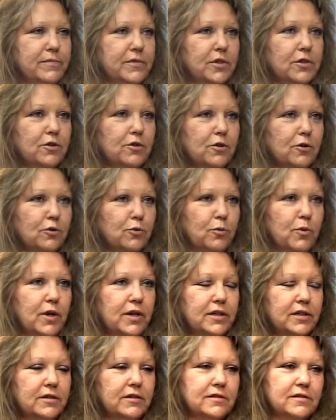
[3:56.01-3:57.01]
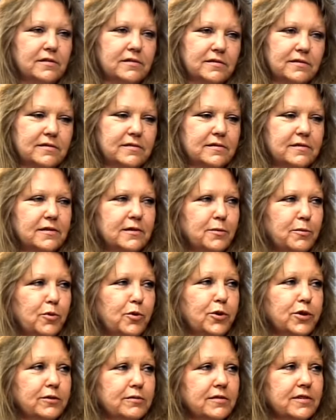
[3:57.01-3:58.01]
the girls won because the
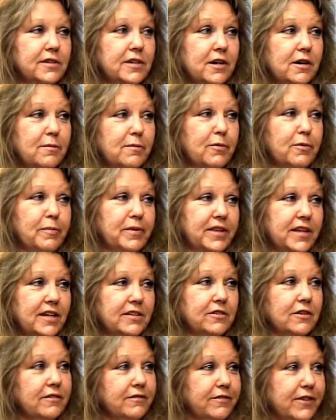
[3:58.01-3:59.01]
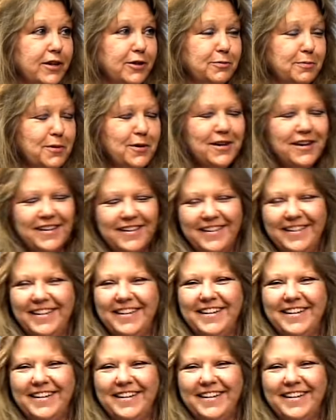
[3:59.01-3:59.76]
boys was terrible, but that's on Facebook.